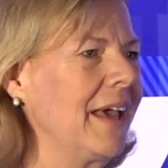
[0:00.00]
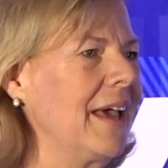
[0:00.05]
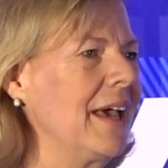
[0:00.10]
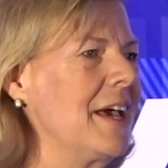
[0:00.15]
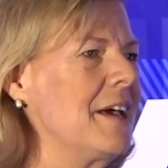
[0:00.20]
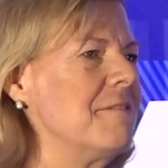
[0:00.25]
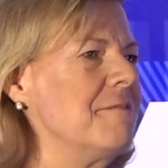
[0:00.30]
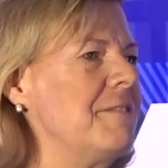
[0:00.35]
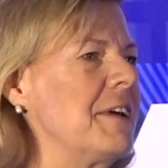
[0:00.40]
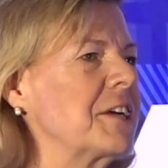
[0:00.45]

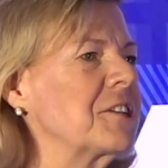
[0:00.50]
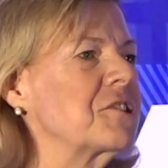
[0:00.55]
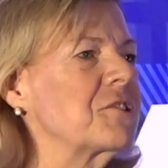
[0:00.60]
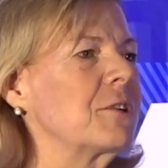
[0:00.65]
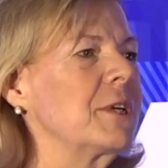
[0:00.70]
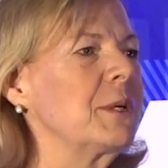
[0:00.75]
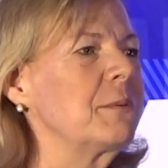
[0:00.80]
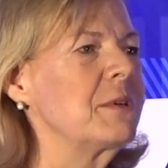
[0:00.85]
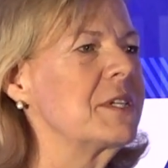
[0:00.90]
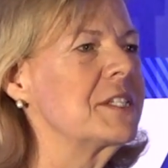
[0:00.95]

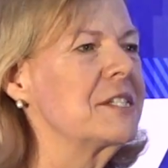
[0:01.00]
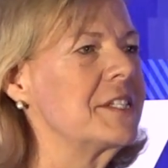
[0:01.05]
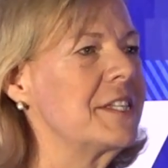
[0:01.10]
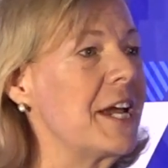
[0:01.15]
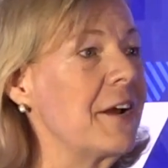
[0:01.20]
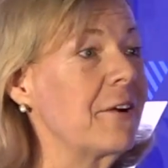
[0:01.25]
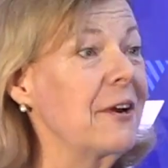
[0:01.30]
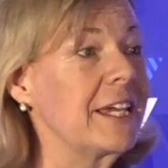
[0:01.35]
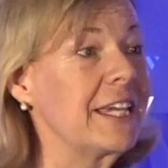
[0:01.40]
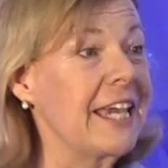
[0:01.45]
victory was
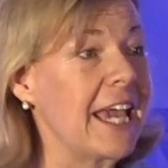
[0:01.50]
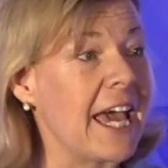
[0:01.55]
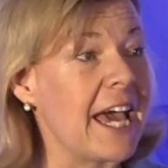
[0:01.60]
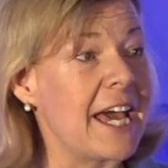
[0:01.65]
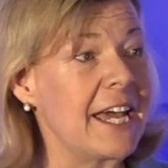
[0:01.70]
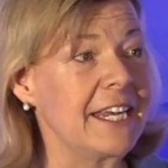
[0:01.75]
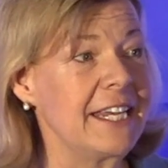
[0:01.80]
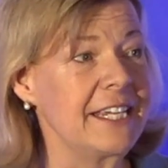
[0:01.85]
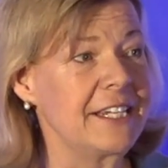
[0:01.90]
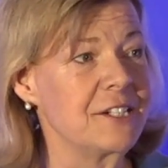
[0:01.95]
there
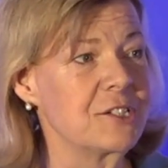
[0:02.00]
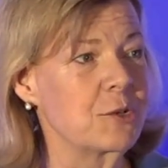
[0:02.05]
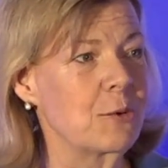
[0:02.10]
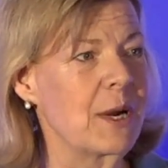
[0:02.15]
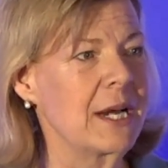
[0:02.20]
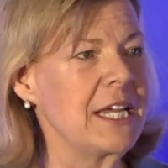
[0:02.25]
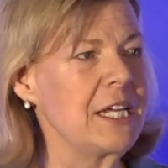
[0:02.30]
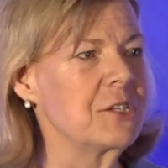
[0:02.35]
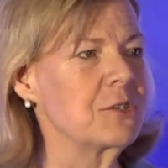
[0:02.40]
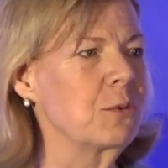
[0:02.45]
again in
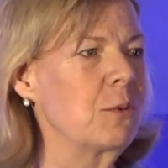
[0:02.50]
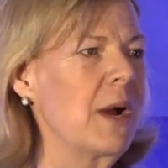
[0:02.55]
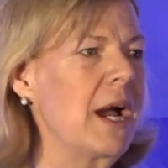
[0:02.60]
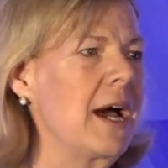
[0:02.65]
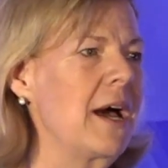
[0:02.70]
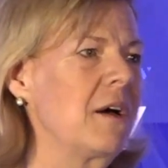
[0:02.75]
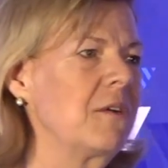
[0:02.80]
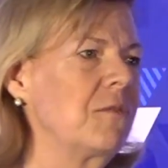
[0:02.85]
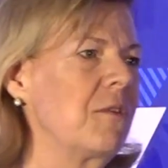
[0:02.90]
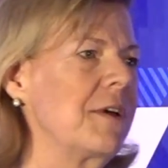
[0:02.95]

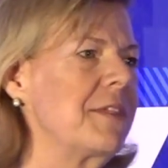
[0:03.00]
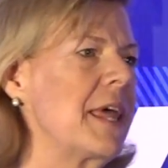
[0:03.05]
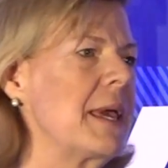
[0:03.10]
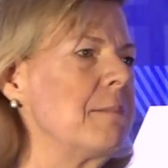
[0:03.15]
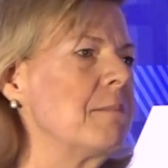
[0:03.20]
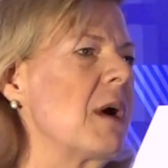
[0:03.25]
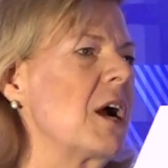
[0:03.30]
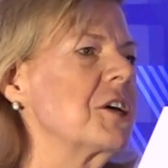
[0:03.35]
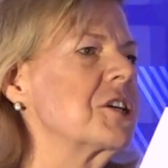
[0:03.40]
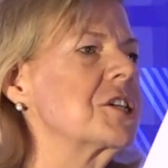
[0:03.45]
2012 when they
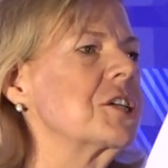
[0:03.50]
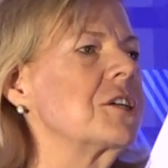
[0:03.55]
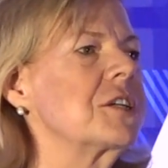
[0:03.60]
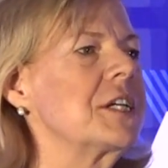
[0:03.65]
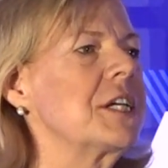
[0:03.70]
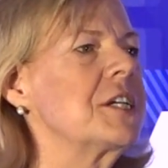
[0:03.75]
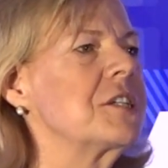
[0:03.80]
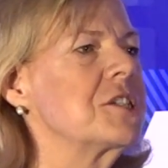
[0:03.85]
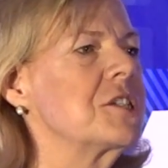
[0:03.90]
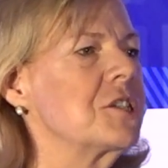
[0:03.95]
marshaled
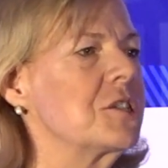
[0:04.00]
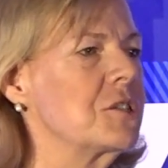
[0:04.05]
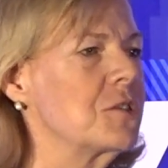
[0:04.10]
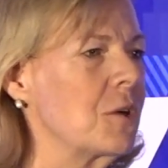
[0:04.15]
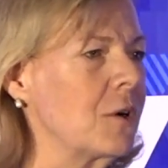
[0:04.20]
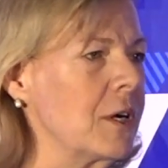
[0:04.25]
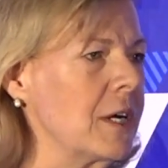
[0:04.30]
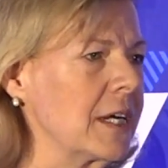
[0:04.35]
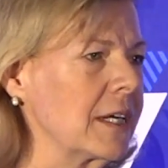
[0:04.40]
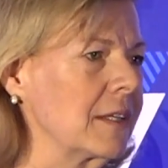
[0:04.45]

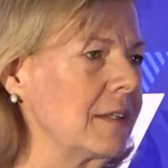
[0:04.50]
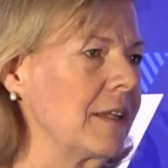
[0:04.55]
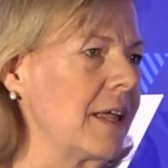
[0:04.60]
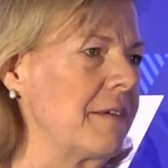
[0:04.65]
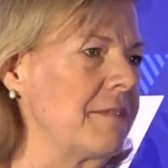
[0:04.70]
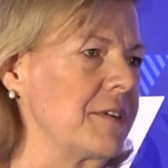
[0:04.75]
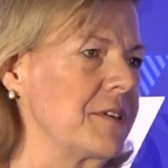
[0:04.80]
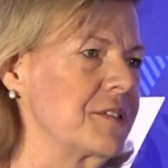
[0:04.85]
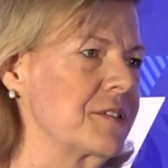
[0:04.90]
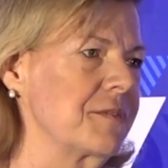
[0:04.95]
historic
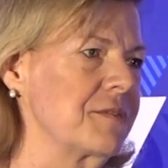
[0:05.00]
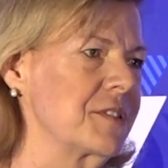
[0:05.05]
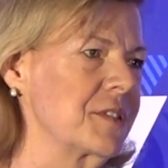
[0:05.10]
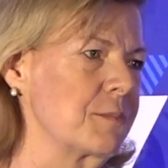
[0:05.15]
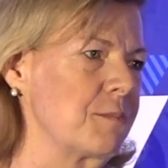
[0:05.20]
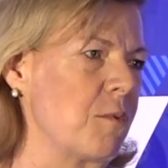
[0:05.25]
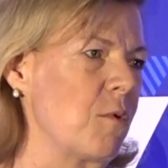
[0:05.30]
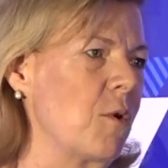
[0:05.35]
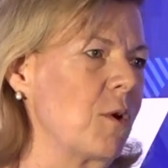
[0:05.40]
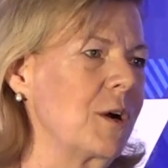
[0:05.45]
levels of
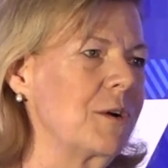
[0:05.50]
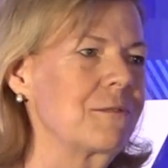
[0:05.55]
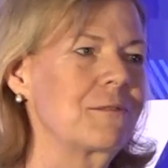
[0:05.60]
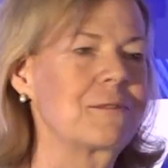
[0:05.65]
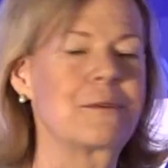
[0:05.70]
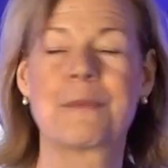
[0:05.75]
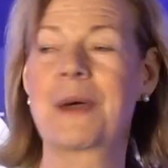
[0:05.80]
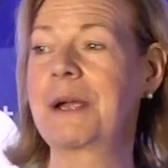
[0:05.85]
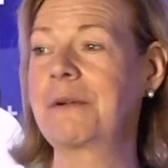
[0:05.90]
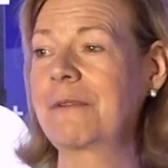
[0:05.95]
support
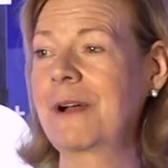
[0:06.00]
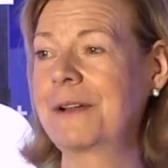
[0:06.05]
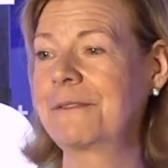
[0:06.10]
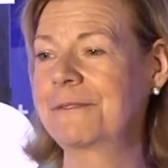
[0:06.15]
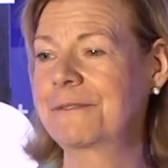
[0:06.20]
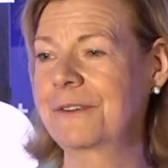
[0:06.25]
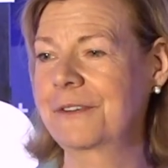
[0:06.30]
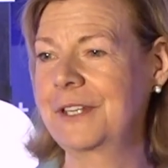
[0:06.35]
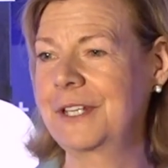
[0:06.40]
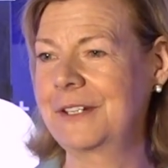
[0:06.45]
for my
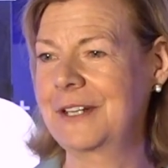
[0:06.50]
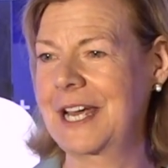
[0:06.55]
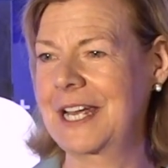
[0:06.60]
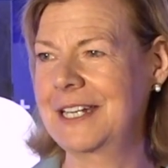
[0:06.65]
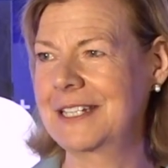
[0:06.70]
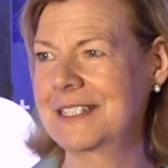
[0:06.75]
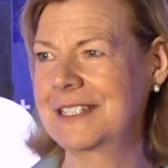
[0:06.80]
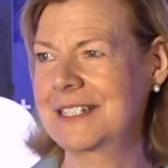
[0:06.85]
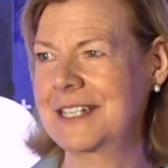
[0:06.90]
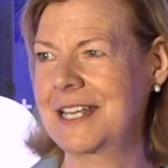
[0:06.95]
run for the
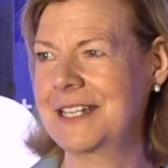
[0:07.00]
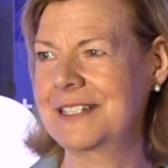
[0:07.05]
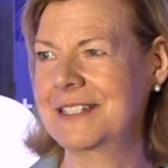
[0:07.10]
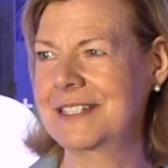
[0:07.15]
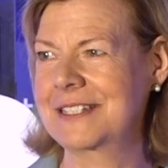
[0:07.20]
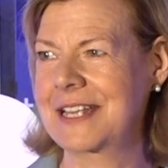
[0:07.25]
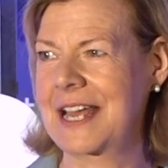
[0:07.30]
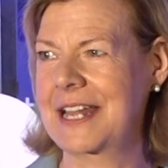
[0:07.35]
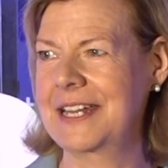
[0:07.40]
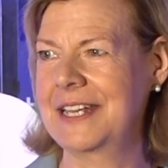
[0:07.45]
United States
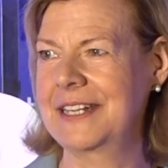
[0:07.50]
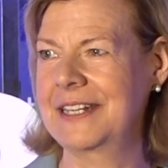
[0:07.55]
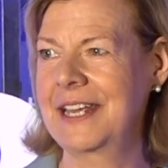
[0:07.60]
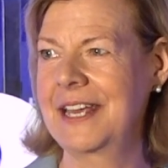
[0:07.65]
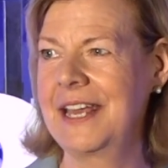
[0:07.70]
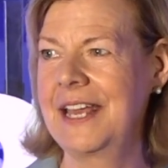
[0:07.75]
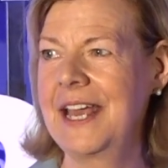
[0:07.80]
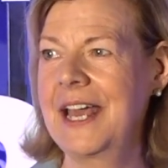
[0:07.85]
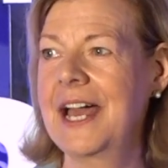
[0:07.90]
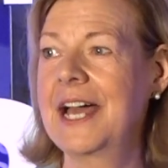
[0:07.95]
Senate
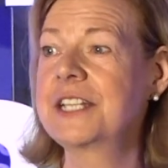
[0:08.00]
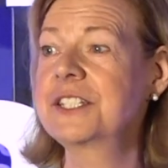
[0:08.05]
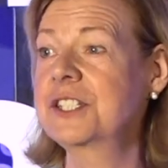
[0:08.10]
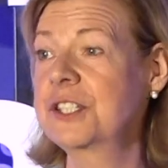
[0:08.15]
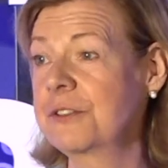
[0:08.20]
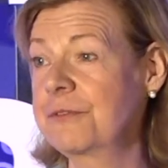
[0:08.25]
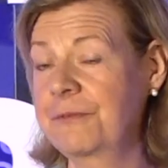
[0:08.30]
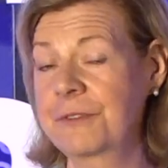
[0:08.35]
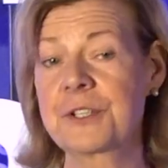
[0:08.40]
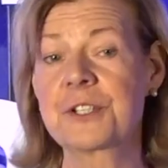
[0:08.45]
as
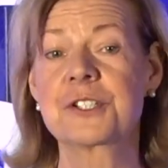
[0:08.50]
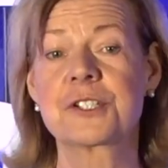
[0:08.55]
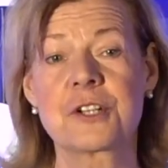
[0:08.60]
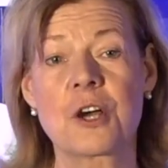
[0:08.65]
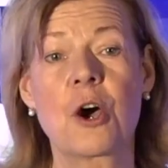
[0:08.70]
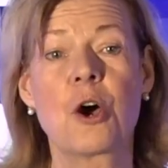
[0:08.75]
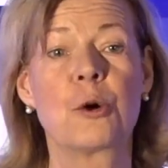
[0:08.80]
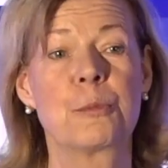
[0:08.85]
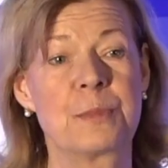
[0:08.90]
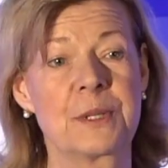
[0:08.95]
the first
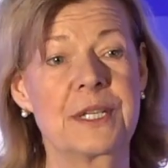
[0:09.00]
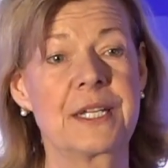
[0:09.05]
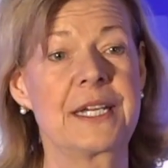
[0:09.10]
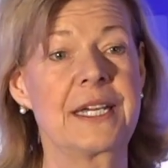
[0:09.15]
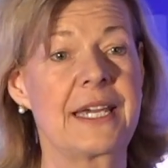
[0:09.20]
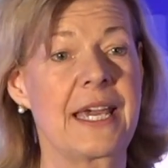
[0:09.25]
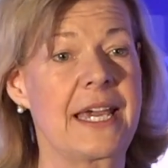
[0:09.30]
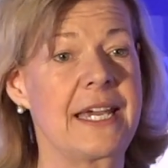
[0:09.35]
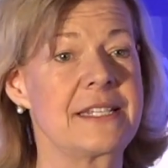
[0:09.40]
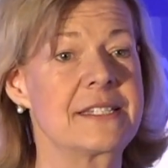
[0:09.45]
openly
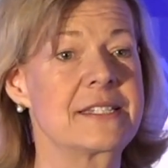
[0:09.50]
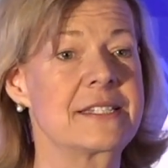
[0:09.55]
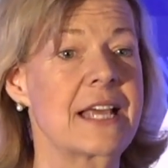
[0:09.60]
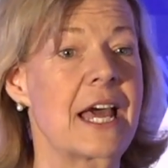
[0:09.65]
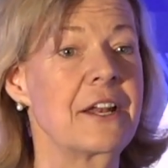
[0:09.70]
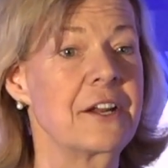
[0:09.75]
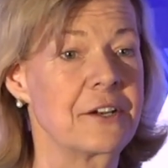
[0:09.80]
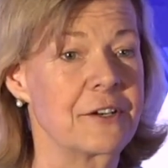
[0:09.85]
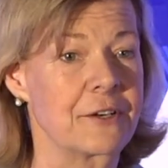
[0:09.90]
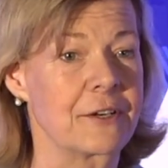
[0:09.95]
gay
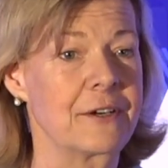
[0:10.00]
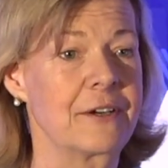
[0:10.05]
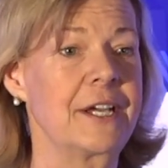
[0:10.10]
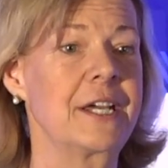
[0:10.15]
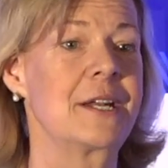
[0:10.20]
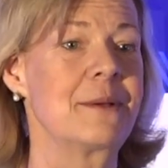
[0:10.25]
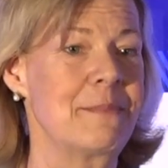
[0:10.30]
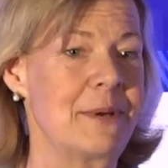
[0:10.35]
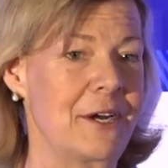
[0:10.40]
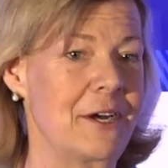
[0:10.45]
senator
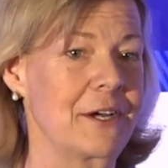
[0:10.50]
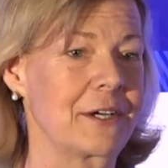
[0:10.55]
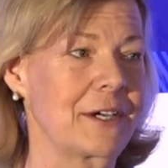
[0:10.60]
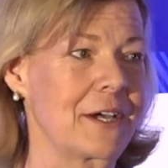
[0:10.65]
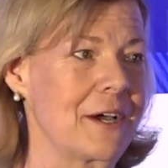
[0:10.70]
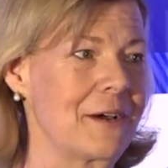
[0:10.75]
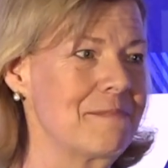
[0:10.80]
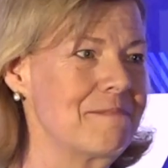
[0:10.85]
in America.